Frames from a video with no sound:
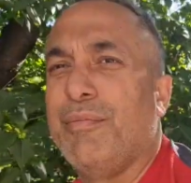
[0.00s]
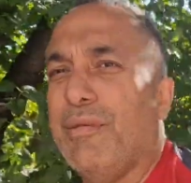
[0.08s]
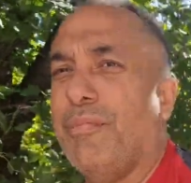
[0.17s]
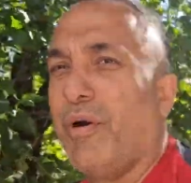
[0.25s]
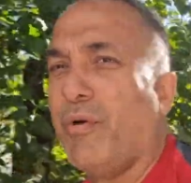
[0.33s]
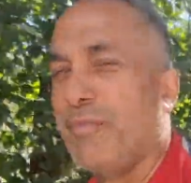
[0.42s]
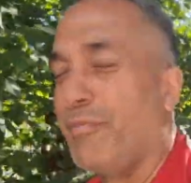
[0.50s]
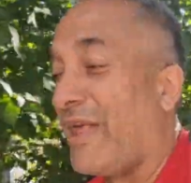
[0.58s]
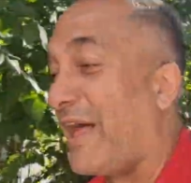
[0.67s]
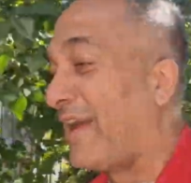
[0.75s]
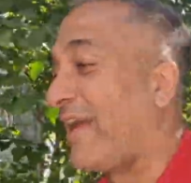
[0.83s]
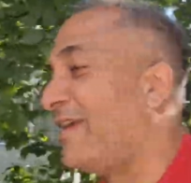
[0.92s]
be both
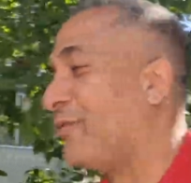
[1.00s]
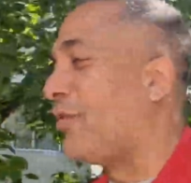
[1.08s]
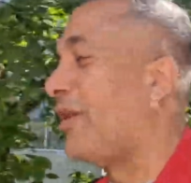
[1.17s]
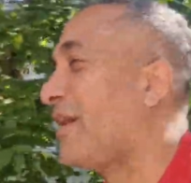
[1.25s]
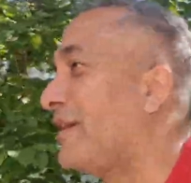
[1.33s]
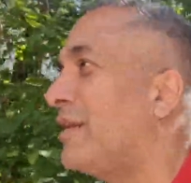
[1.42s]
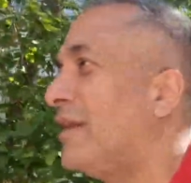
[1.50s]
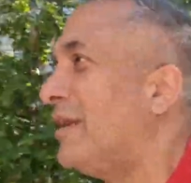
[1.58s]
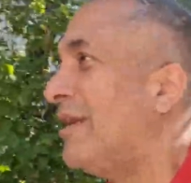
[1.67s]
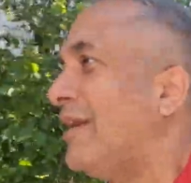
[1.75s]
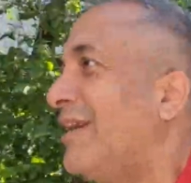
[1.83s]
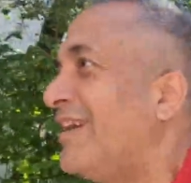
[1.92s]
black and white.
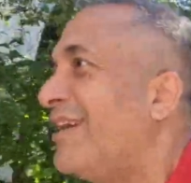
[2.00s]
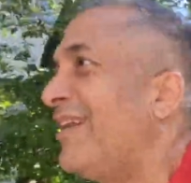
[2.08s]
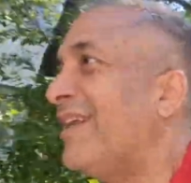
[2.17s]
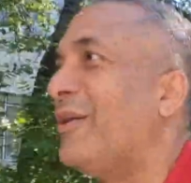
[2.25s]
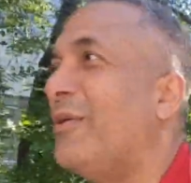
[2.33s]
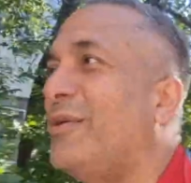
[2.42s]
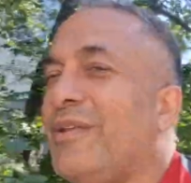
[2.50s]
You know,